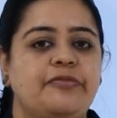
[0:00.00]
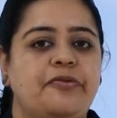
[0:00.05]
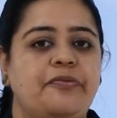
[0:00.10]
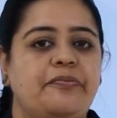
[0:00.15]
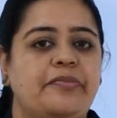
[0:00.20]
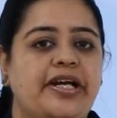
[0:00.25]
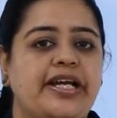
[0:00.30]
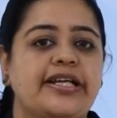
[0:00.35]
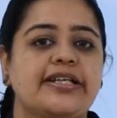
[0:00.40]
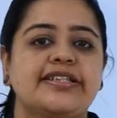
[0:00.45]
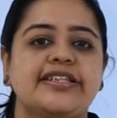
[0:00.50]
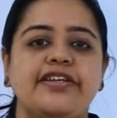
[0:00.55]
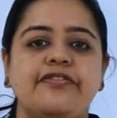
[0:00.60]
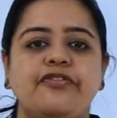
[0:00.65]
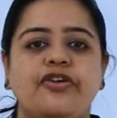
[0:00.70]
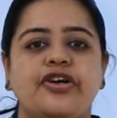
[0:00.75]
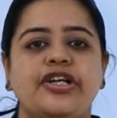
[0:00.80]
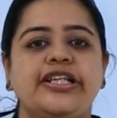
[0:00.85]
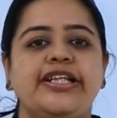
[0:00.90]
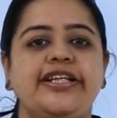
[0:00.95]
in Mumbai. See
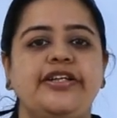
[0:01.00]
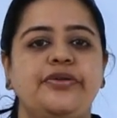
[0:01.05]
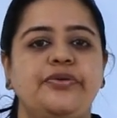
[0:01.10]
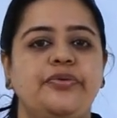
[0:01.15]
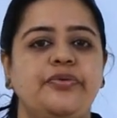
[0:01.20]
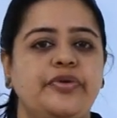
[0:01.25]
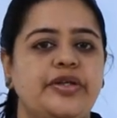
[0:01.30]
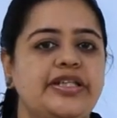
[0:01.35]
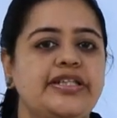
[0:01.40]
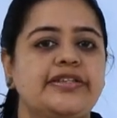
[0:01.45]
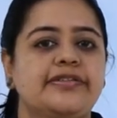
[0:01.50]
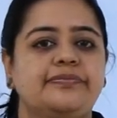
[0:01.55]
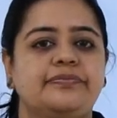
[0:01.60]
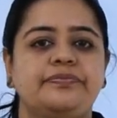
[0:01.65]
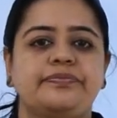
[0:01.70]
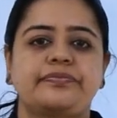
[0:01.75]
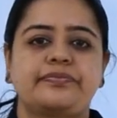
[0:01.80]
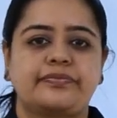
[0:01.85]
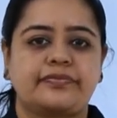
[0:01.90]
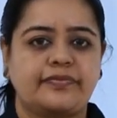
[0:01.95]
what they do is
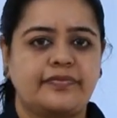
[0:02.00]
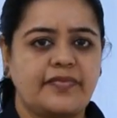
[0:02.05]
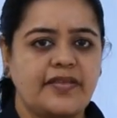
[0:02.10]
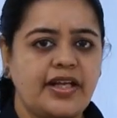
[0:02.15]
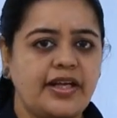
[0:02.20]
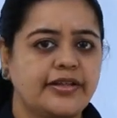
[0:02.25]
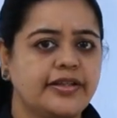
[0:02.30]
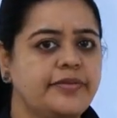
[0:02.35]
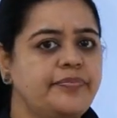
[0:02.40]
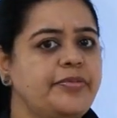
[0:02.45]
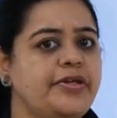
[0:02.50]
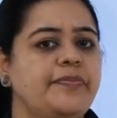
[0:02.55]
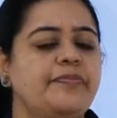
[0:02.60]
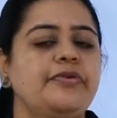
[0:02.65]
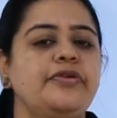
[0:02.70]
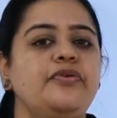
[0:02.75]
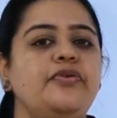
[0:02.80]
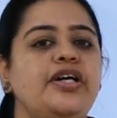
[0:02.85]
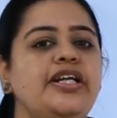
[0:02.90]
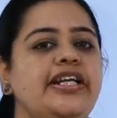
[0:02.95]
the
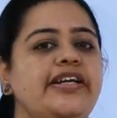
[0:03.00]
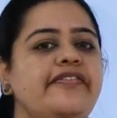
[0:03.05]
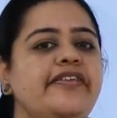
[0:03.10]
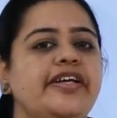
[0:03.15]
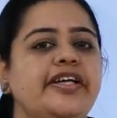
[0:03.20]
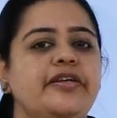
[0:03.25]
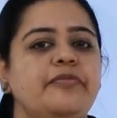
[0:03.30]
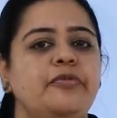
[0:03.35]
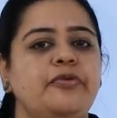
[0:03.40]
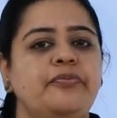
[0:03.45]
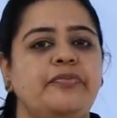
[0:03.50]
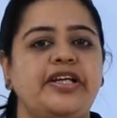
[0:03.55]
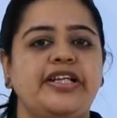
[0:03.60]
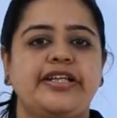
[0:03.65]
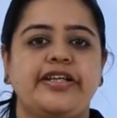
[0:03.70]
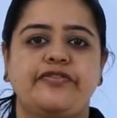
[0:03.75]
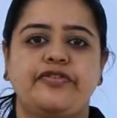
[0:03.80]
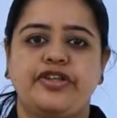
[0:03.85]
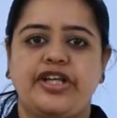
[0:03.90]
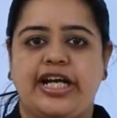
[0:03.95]
people who are living in
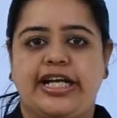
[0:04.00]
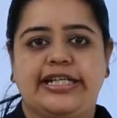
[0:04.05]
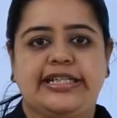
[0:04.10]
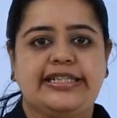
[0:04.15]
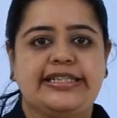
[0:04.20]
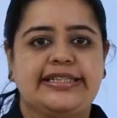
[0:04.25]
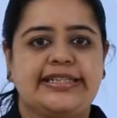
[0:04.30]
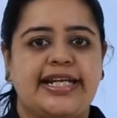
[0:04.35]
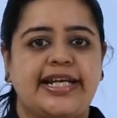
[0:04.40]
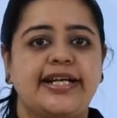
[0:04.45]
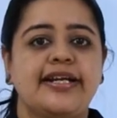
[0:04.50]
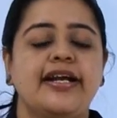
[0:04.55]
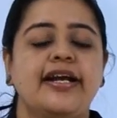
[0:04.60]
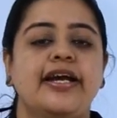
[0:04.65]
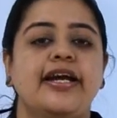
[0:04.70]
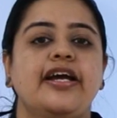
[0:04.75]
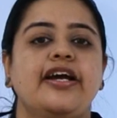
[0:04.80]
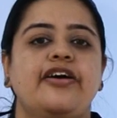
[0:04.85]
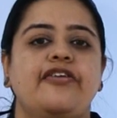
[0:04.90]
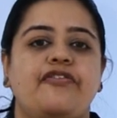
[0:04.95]
Mumbai, they would understand
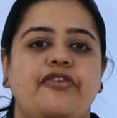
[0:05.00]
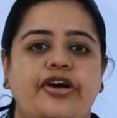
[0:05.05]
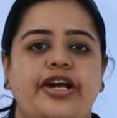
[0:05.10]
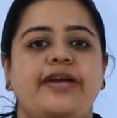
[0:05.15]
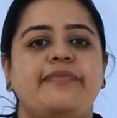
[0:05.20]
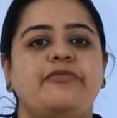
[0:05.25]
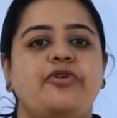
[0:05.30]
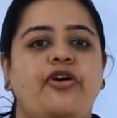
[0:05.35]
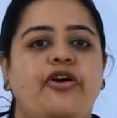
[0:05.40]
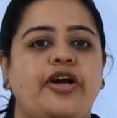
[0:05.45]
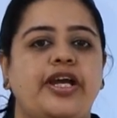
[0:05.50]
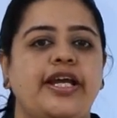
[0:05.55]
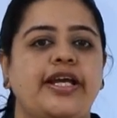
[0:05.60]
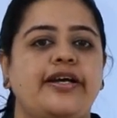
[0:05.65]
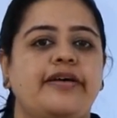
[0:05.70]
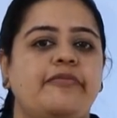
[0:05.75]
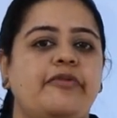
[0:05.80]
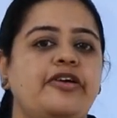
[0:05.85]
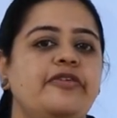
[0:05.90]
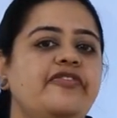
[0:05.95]
what I'm
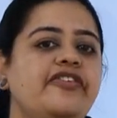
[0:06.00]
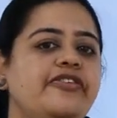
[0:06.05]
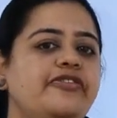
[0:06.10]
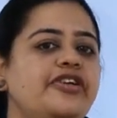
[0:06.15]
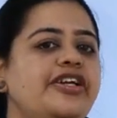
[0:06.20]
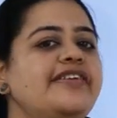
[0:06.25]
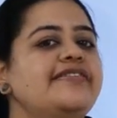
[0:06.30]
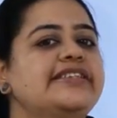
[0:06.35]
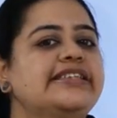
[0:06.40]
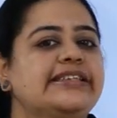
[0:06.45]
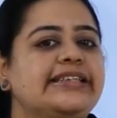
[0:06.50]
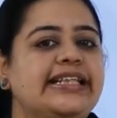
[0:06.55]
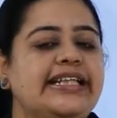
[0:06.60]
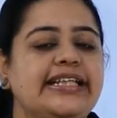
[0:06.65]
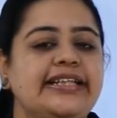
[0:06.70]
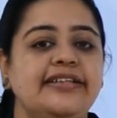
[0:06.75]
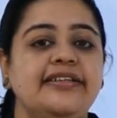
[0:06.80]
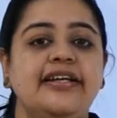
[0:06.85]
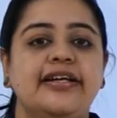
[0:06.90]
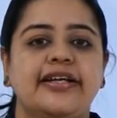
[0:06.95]
talking about. We would have
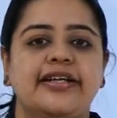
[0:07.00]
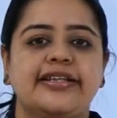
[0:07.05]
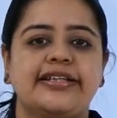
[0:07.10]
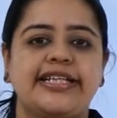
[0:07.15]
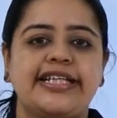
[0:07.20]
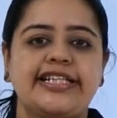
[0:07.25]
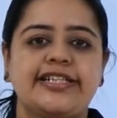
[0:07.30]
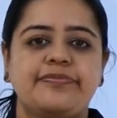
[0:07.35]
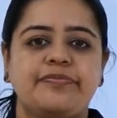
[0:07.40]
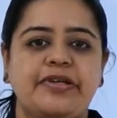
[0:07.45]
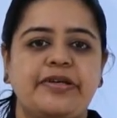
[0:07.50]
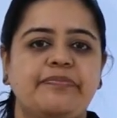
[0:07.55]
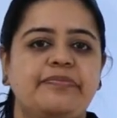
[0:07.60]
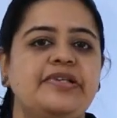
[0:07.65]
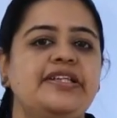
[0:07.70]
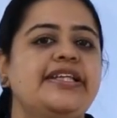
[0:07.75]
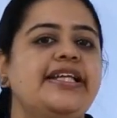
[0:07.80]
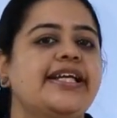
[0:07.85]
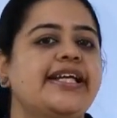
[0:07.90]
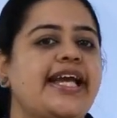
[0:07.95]
seen these
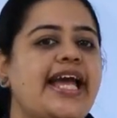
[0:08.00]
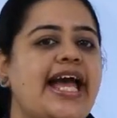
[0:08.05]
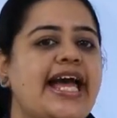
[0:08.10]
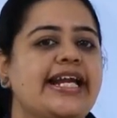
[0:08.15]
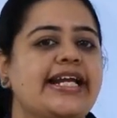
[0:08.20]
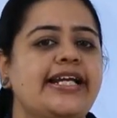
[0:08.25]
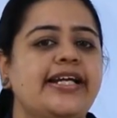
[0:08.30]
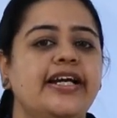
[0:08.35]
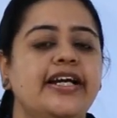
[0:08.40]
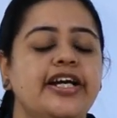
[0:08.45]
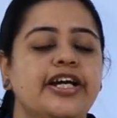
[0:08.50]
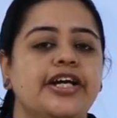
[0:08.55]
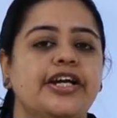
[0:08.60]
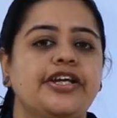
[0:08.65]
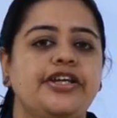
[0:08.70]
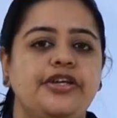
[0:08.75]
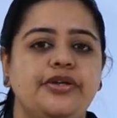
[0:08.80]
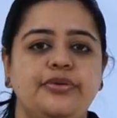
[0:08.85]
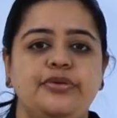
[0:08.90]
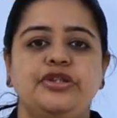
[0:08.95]
people, they carry
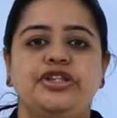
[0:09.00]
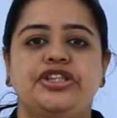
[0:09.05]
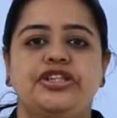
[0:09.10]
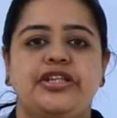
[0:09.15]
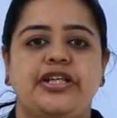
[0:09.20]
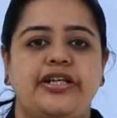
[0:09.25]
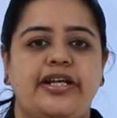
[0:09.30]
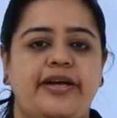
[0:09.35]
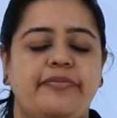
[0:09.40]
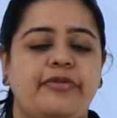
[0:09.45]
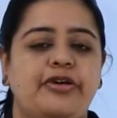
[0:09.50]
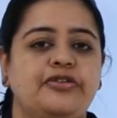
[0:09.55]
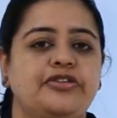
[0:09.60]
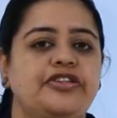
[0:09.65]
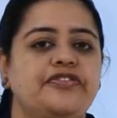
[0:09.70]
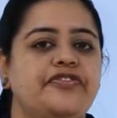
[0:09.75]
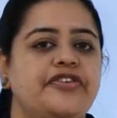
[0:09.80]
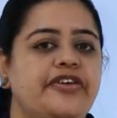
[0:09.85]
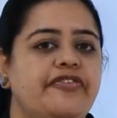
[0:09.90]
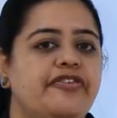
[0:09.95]
huge
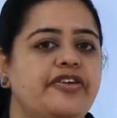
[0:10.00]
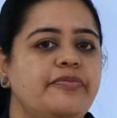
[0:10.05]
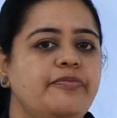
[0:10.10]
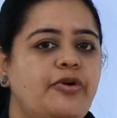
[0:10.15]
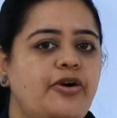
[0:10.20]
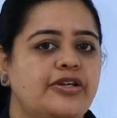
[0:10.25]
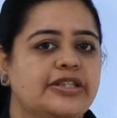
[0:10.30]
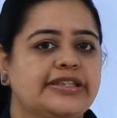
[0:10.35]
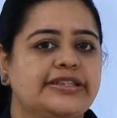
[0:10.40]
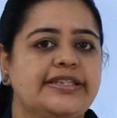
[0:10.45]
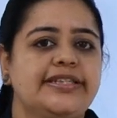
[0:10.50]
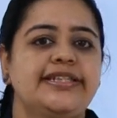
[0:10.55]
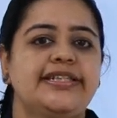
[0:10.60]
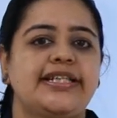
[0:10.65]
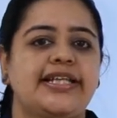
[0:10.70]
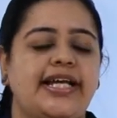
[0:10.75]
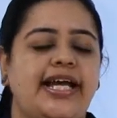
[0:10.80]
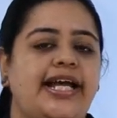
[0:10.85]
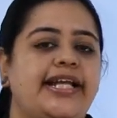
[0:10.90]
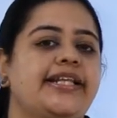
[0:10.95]
amount of tiffin
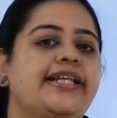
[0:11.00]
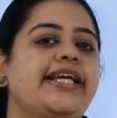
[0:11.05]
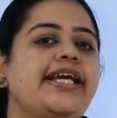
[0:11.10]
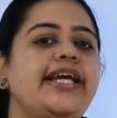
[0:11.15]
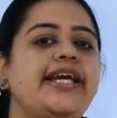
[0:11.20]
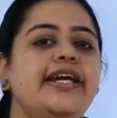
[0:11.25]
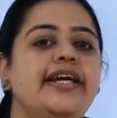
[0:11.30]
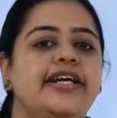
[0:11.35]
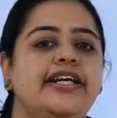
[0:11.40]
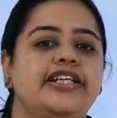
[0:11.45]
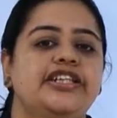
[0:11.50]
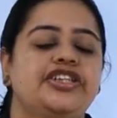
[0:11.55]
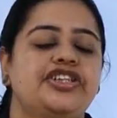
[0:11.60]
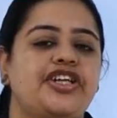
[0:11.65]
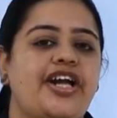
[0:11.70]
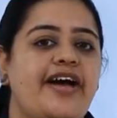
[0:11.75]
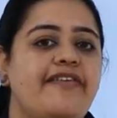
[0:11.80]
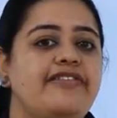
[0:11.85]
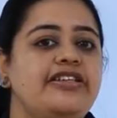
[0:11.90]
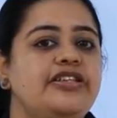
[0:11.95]
boxes and they
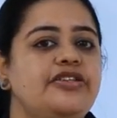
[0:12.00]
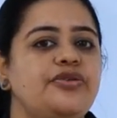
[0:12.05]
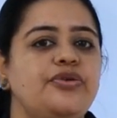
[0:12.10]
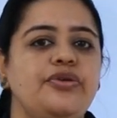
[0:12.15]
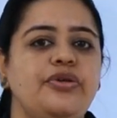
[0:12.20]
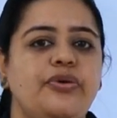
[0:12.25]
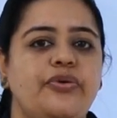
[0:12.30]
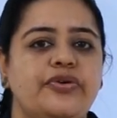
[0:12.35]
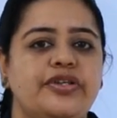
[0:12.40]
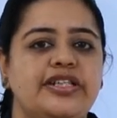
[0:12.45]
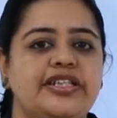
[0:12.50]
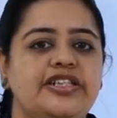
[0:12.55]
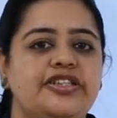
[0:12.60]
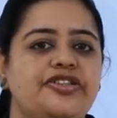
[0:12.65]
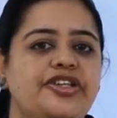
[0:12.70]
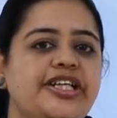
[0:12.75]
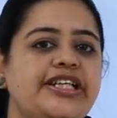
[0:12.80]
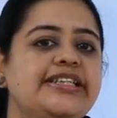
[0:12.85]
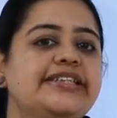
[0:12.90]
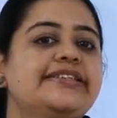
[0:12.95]
travel through local
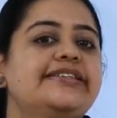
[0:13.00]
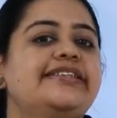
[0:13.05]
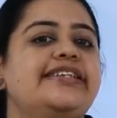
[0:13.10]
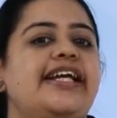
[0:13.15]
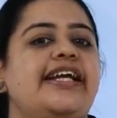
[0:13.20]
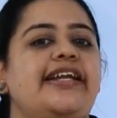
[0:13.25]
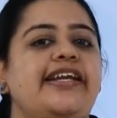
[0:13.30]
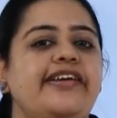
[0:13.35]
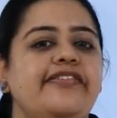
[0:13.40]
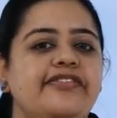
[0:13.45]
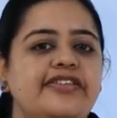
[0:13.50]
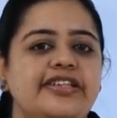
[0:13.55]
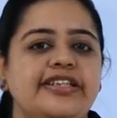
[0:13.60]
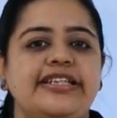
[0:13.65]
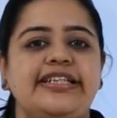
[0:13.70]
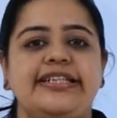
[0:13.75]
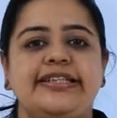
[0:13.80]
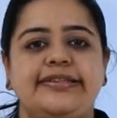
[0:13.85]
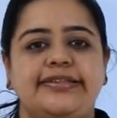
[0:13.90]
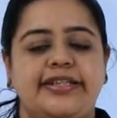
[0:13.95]
trains, deliver
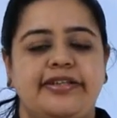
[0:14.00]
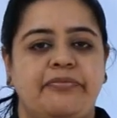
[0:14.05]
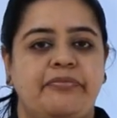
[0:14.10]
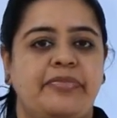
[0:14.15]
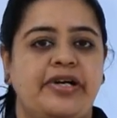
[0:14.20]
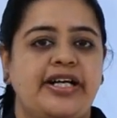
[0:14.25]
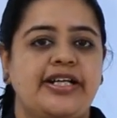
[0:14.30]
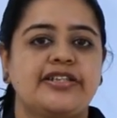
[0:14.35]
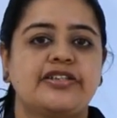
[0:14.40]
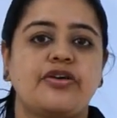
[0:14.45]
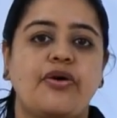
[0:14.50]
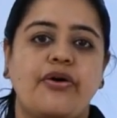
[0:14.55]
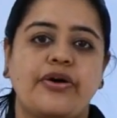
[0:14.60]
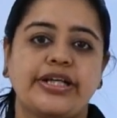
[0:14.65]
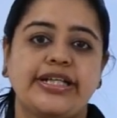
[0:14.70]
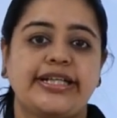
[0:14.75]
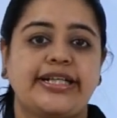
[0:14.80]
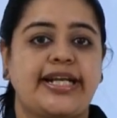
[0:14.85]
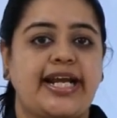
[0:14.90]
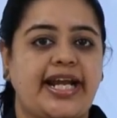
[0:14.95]
these dabbas
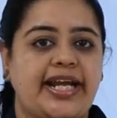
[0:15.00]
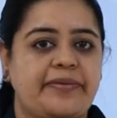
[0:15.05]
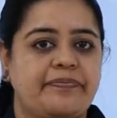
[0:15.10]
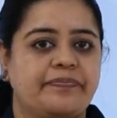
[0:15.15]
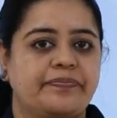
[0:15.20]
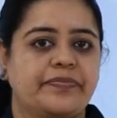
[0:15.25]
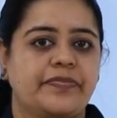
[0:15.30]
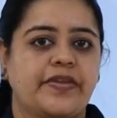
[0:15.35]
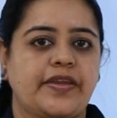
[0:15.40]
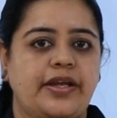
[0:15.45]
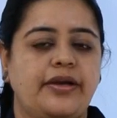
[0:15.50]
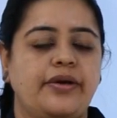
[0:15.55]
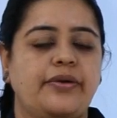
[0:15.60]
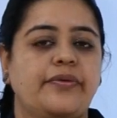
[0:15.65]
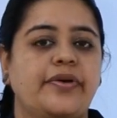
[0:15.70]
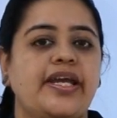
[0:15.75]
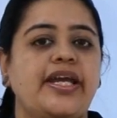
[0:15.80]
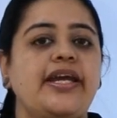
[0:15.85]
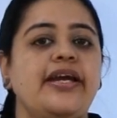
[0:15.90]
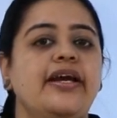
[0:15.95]
on time.
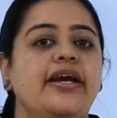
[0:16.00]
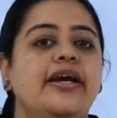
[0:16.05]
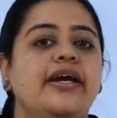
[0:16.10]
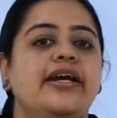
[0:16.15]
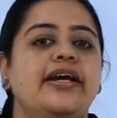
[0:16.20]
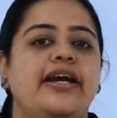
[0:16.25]
Okay.